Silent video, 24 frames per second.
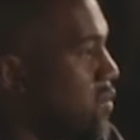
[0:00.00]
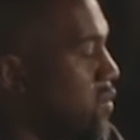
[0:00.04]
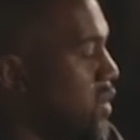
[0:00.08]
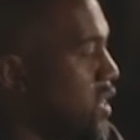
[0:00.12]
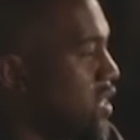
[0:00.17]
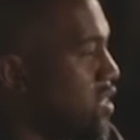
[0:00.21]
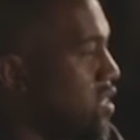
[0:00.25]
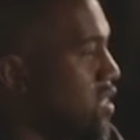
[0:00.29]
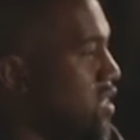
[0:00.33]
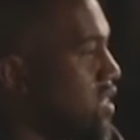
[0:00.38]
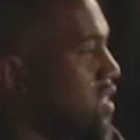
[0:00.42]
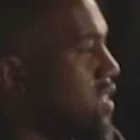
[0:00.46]

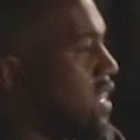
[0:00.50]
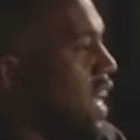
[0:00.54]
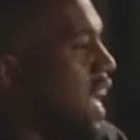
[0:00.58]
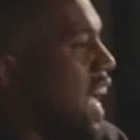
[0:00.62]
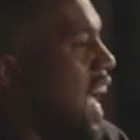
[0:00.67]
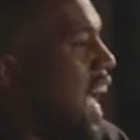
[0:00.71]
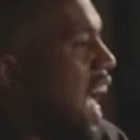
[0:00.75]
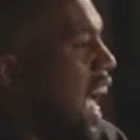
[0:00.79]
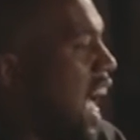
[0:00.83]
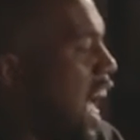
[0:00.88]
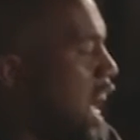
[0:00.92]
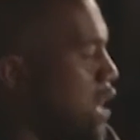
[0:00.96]
when you're
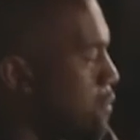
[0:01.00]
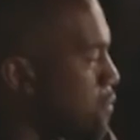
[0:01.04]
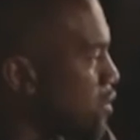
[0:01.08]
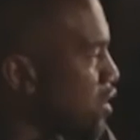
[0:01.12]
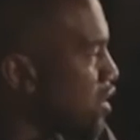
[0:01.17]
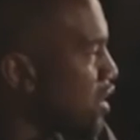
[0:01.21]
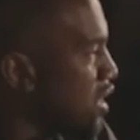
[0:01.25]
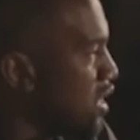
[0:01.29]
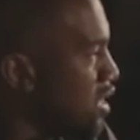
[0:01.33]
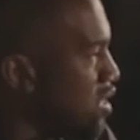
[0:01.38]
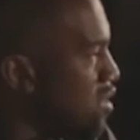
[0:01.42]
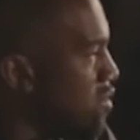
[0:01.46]
the
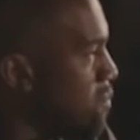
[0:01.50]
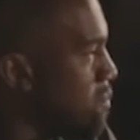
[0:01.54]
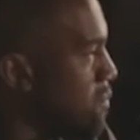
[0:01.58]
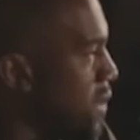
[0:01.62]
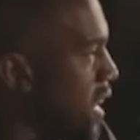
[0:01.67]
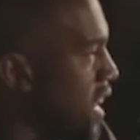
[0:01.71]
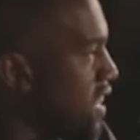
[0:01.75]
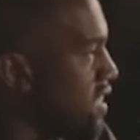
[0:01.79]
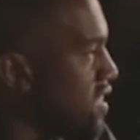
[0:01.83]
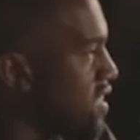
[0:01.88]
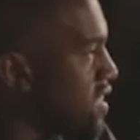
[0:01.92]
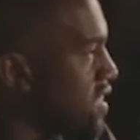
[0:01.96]
absolute
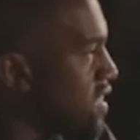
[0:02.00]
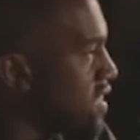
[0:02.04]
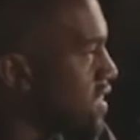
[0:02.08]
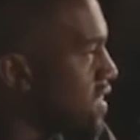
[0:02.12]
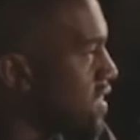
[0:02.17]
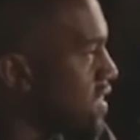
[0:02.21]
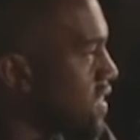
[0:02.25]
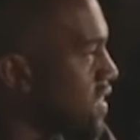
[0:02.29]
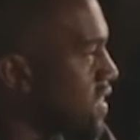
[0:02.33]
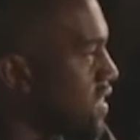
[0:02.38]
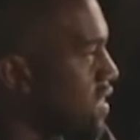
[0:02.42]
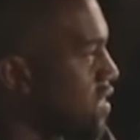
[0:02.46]

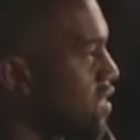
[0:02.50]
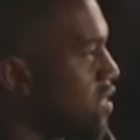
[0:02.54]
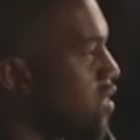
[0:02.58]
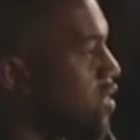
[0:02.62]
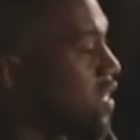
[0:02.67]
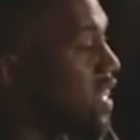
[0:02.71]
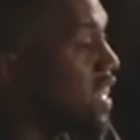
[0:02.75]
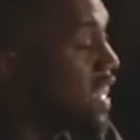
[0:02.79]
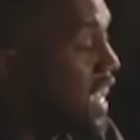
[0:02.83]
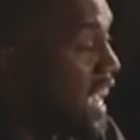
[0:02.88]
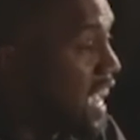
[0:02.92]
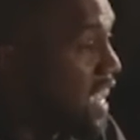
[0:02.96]
best,
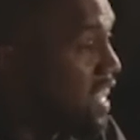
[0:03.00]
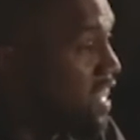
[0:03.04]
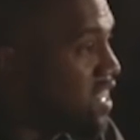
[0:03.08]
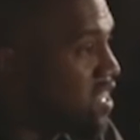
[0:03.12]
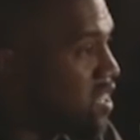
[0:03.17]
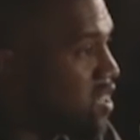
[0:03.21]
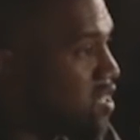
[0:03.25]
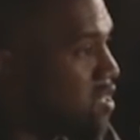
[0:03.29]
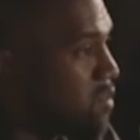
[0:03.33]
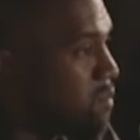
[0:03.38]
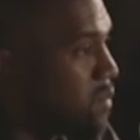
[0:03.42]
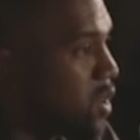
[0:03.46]
you get
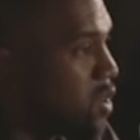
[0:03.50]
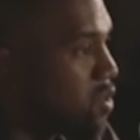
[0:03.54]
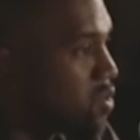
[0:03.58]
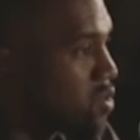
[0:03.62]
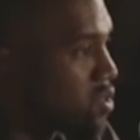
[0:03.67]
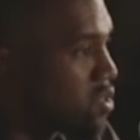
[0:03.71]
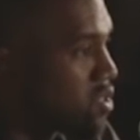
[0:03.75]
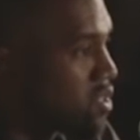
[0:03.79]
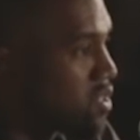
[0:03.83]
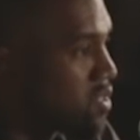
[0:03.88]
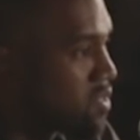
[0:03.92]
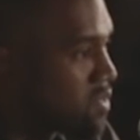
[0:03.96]
hated on the
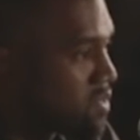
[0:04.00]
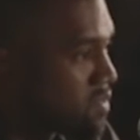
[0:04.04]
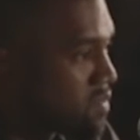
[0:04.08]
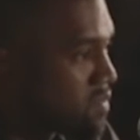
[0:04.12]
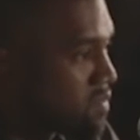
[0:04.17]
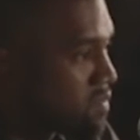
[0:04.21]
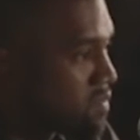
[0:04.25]
most.